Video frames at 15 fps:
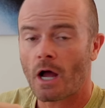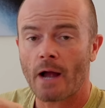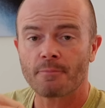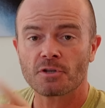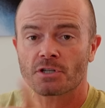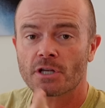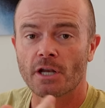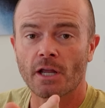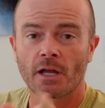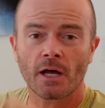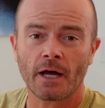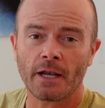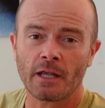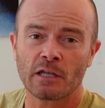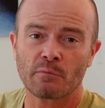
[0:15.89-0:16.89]
I'm just going to
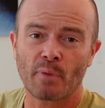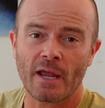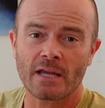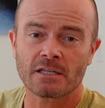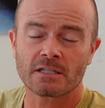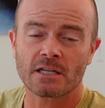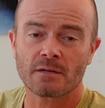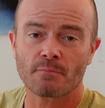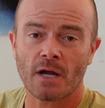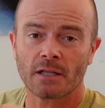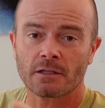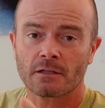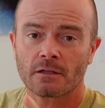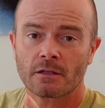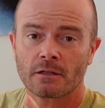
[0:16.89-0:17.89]
cut and paste in my
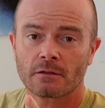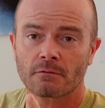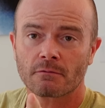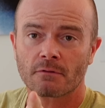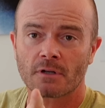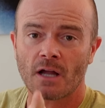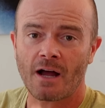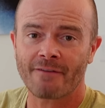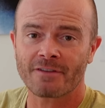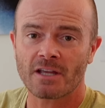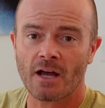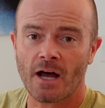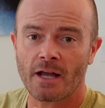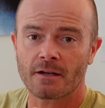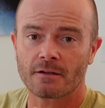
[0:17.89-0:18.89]
little
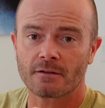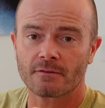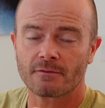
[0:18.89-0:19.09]
caveat